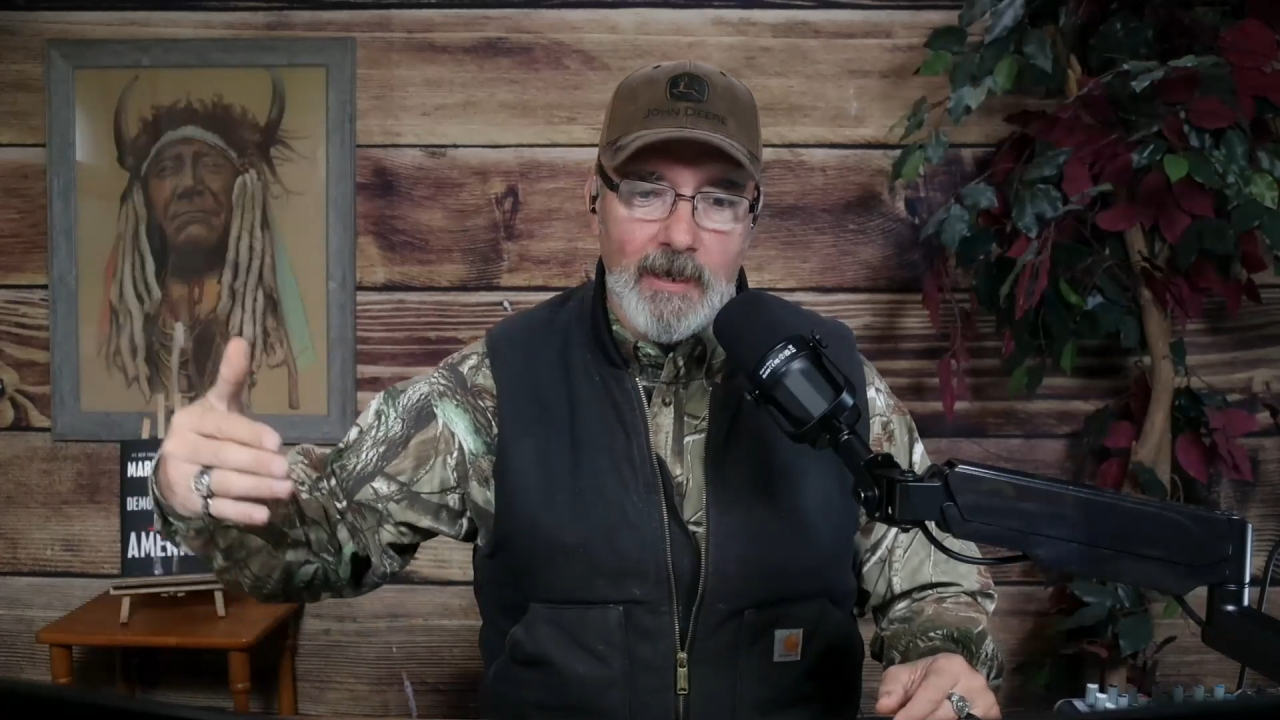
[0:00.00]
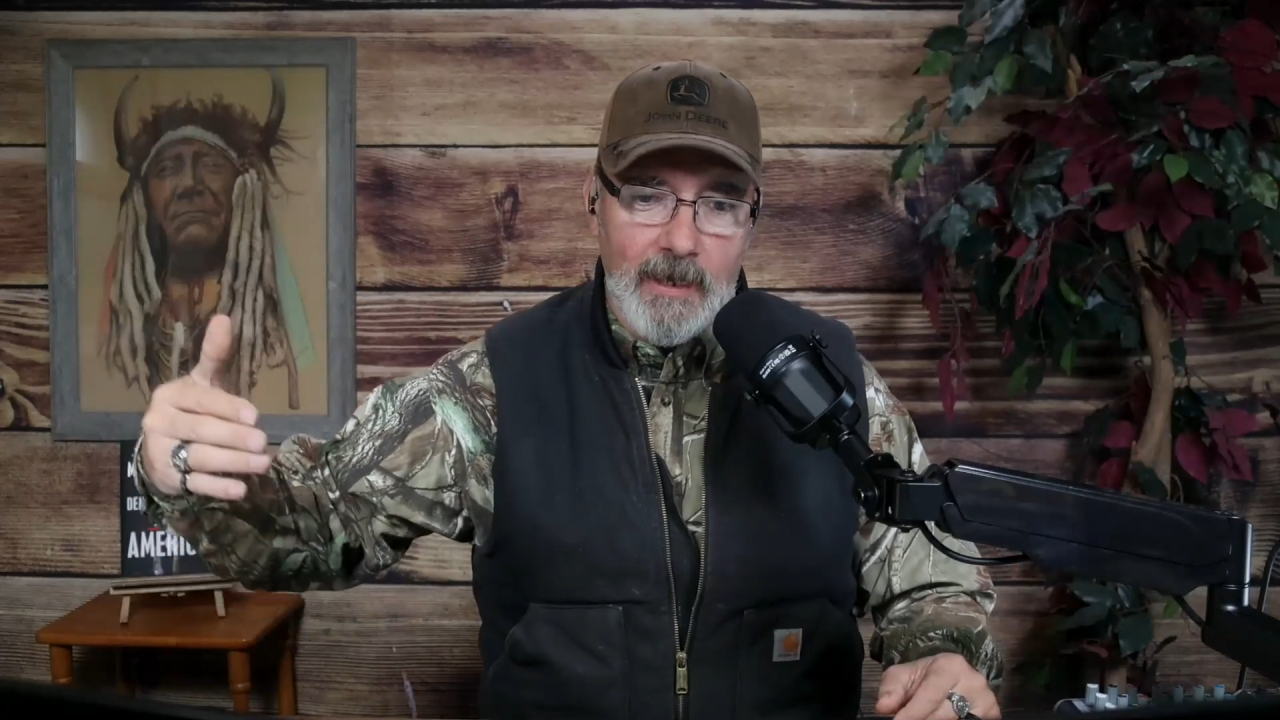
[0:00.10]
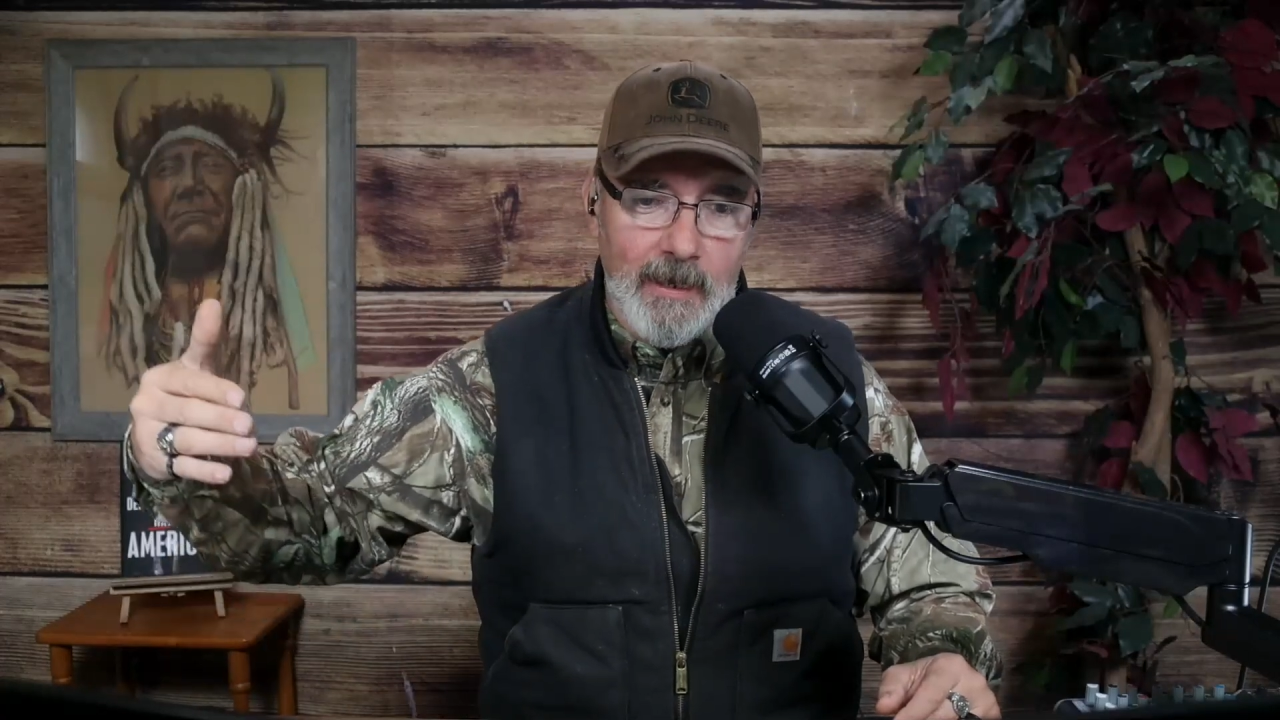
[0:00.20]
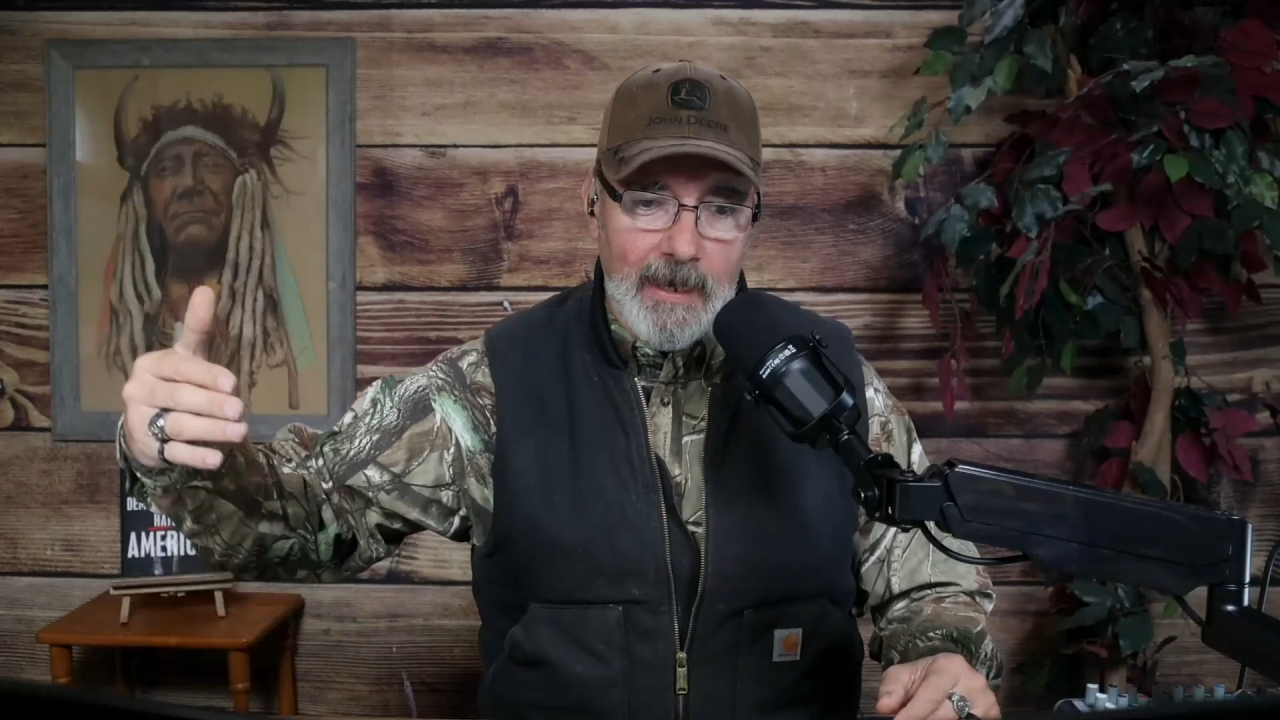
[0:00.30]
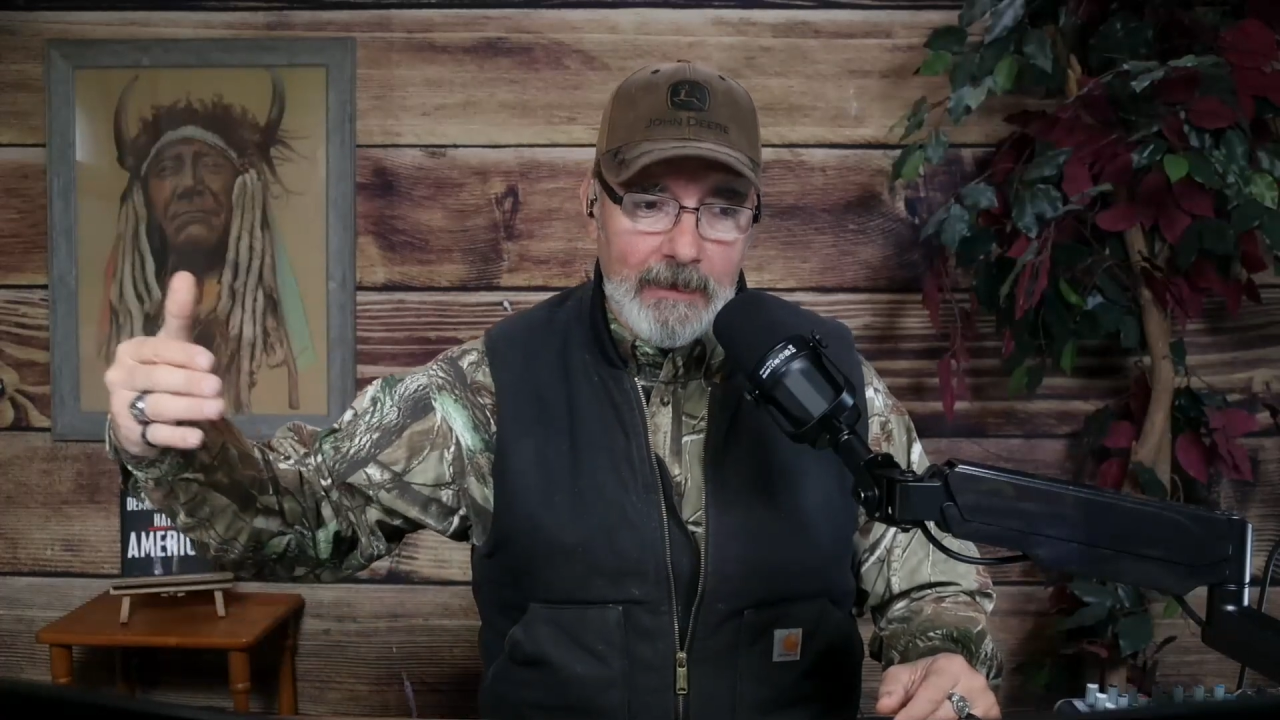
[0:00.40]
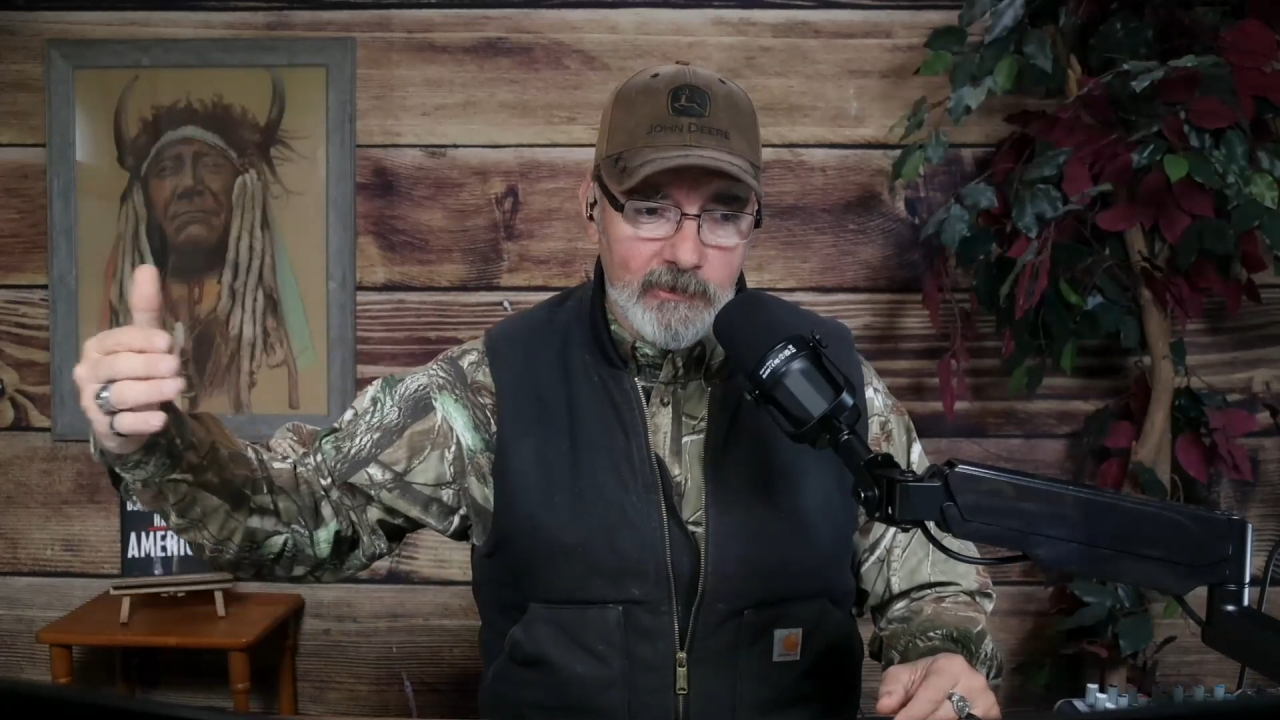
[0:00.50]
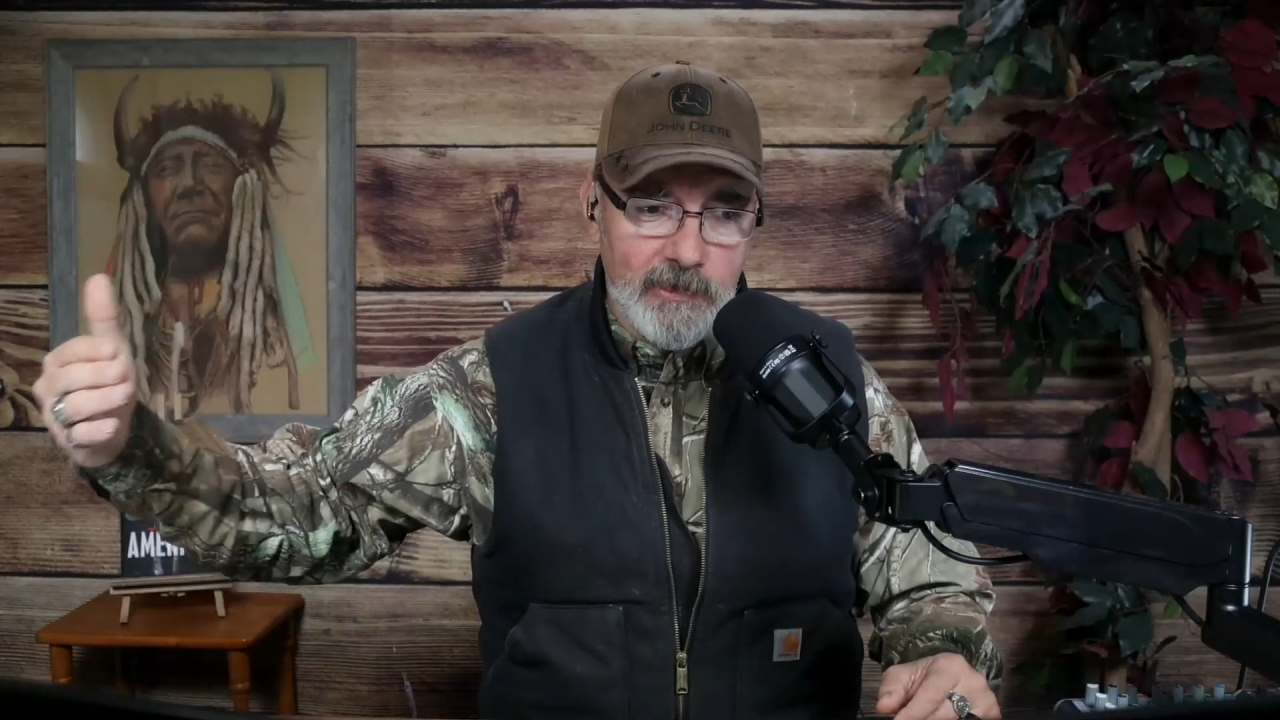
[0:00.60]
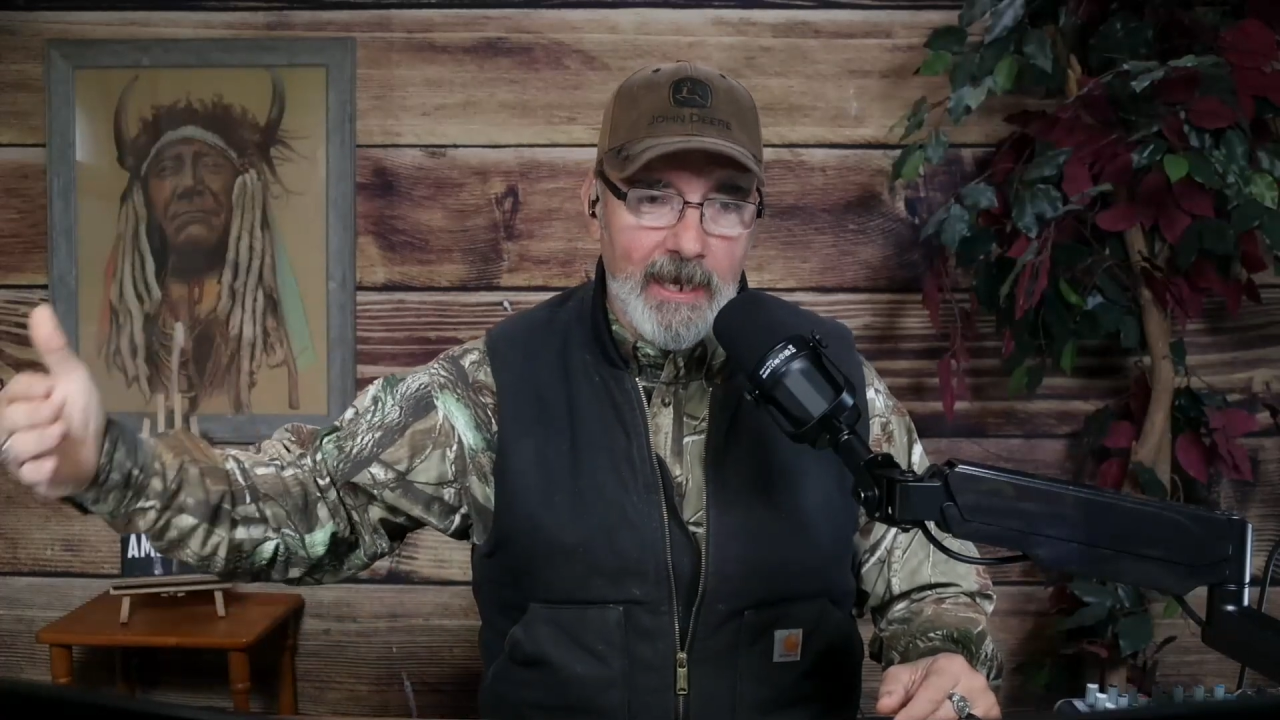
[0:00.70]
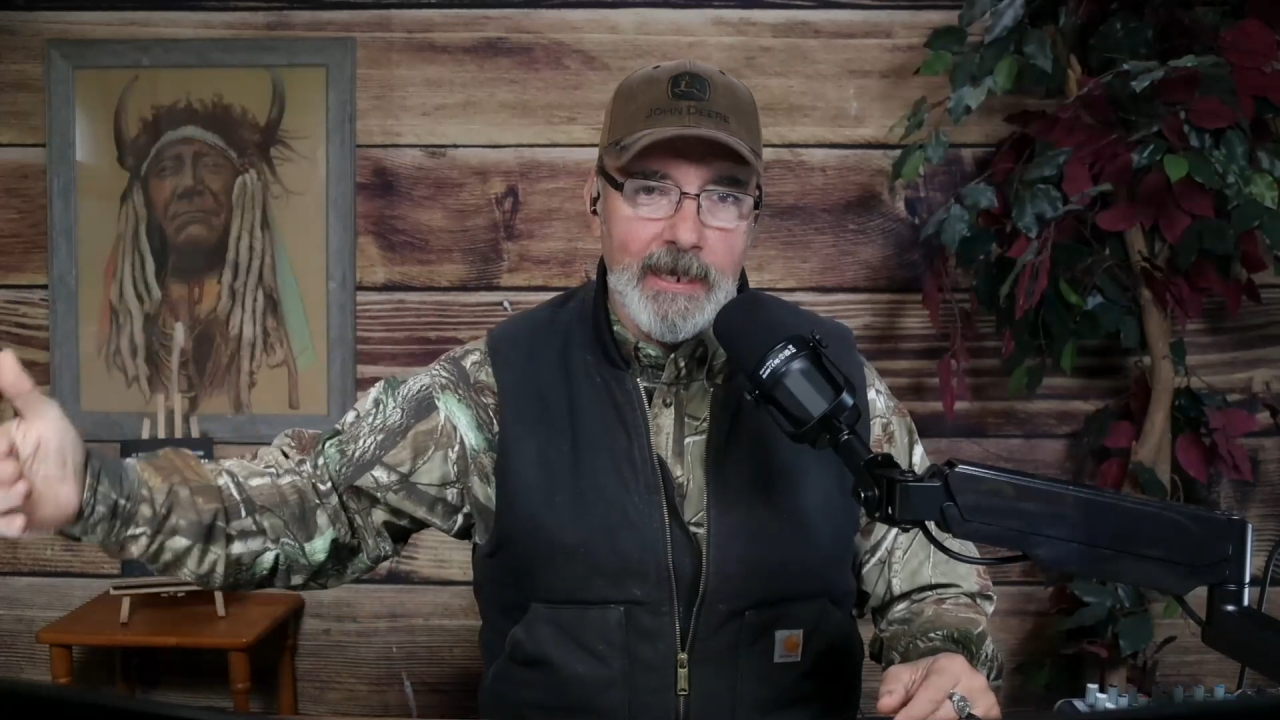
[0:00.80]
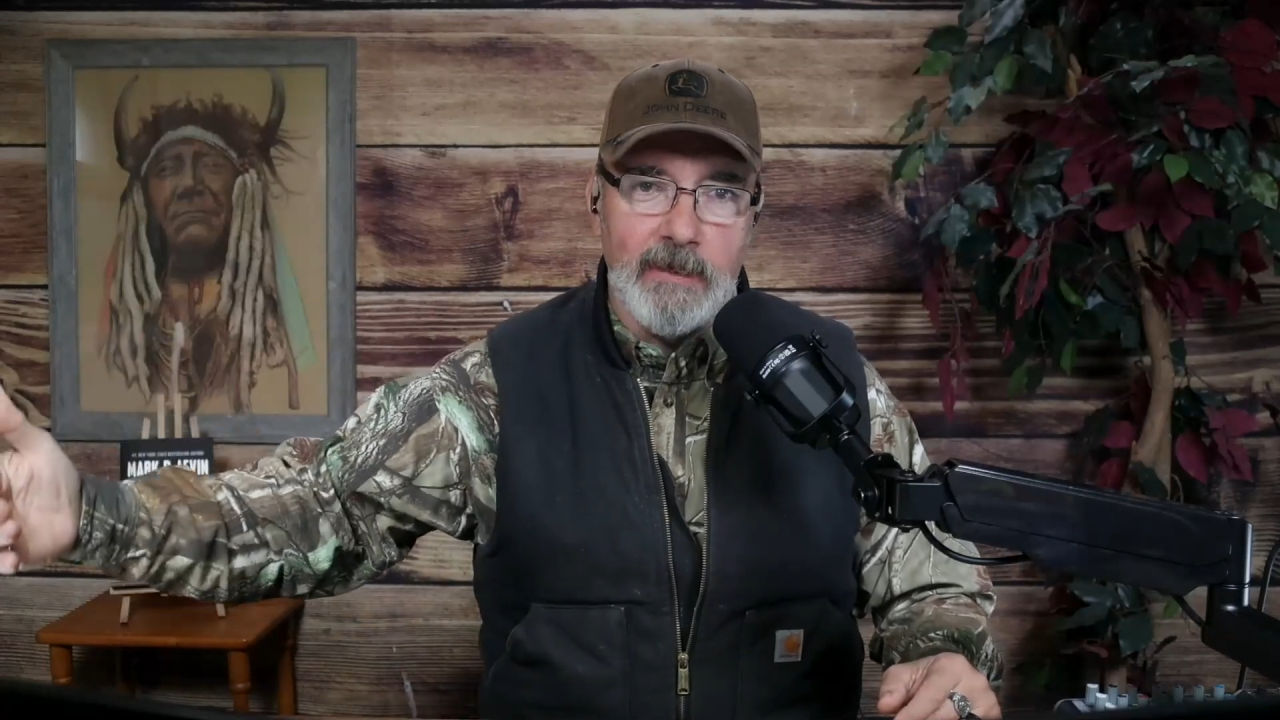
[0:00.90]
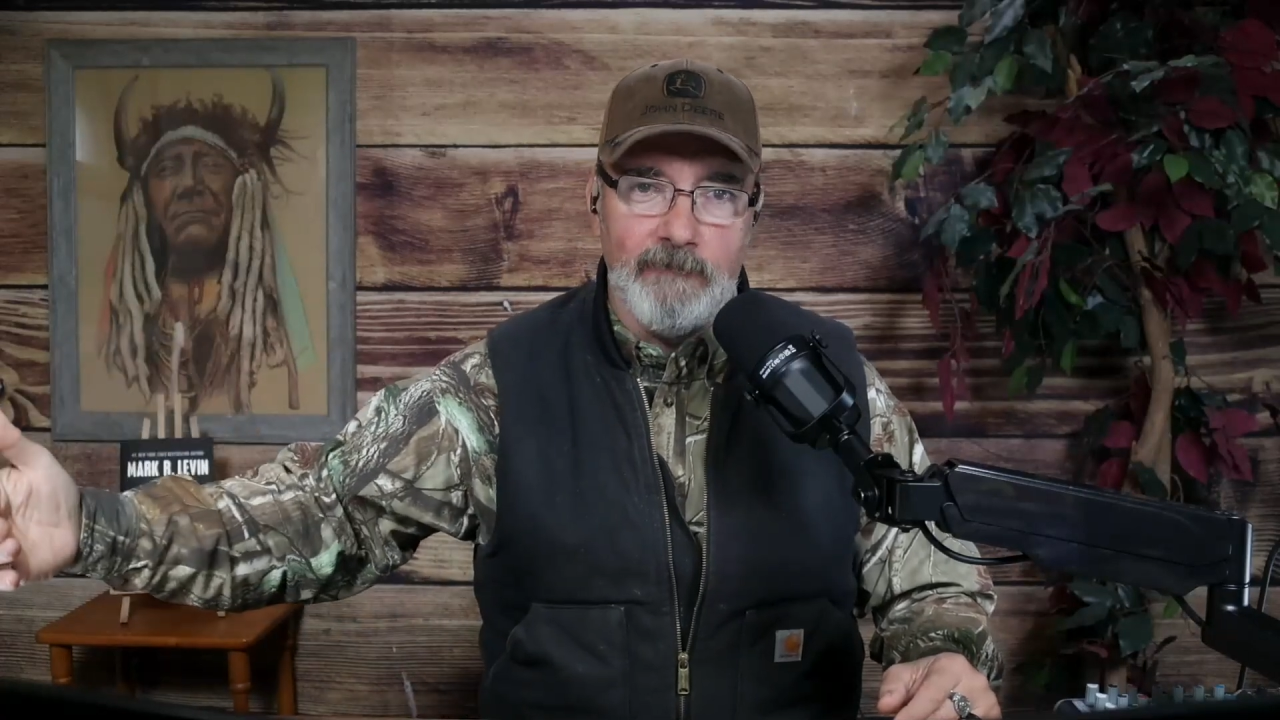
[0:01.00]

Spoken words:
outside